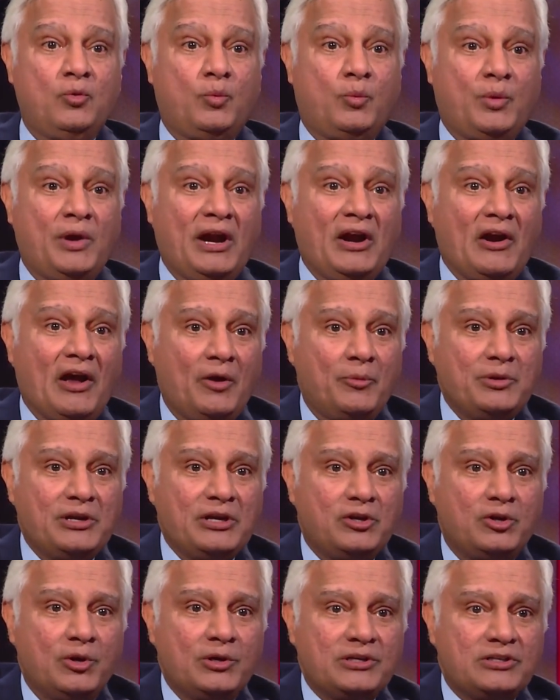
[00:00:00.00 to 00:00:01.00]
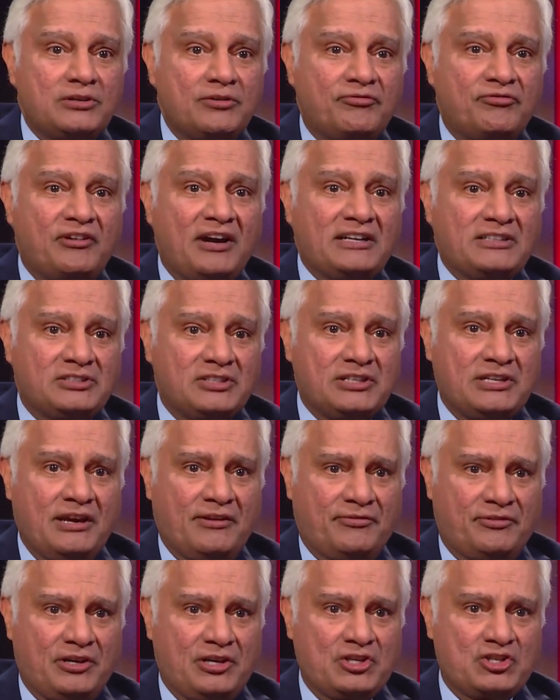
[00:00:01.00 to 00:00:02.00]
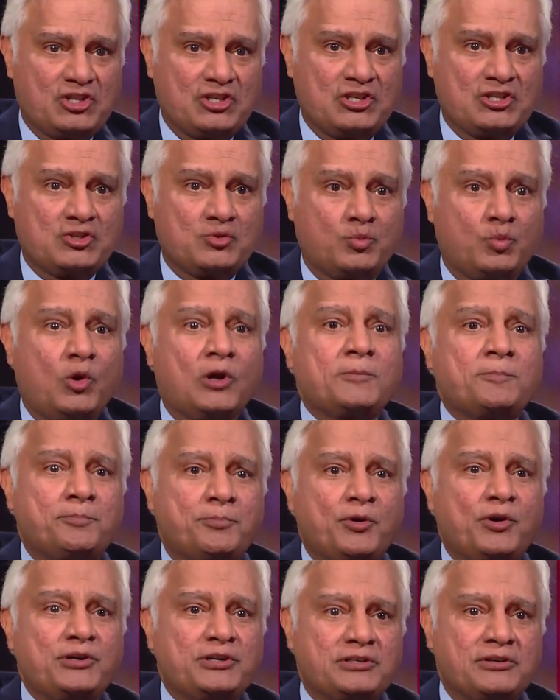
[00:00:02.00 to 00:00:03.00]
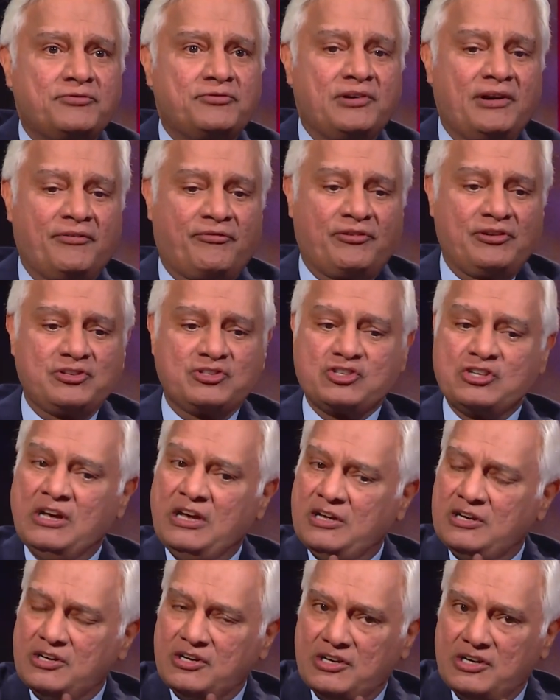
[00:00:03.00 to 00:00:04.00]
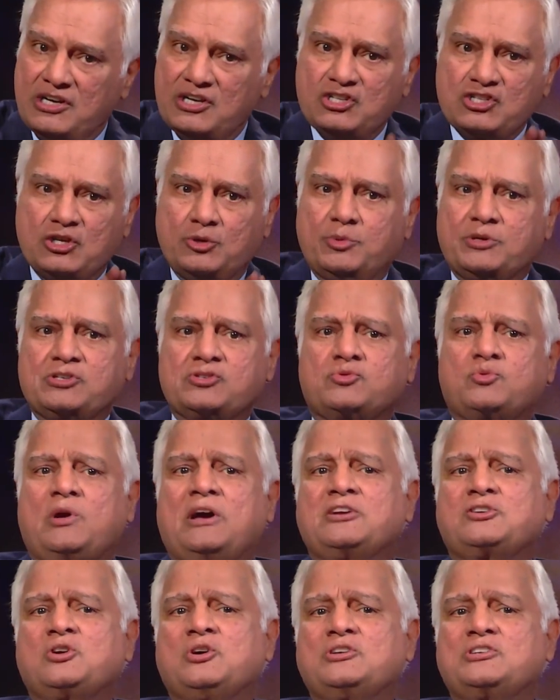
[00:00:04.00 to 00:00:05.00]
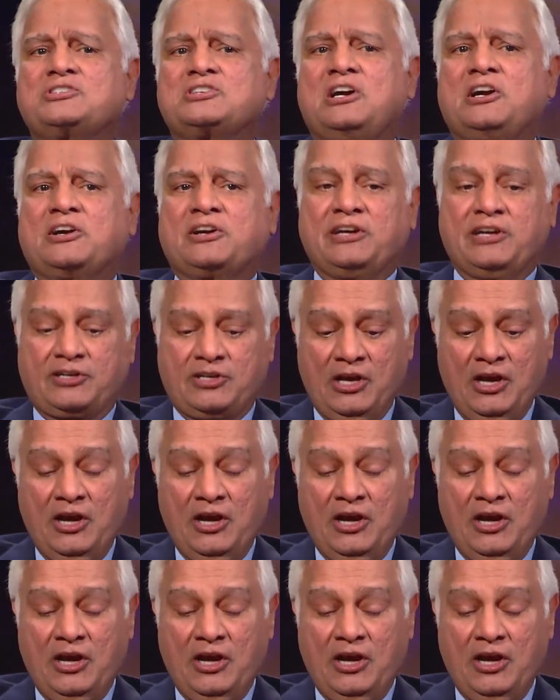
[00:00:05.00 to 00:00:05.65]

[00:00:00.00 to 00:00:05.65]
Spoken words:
where are we going to find the definitions? What point of reference? Nietzsche was right on target.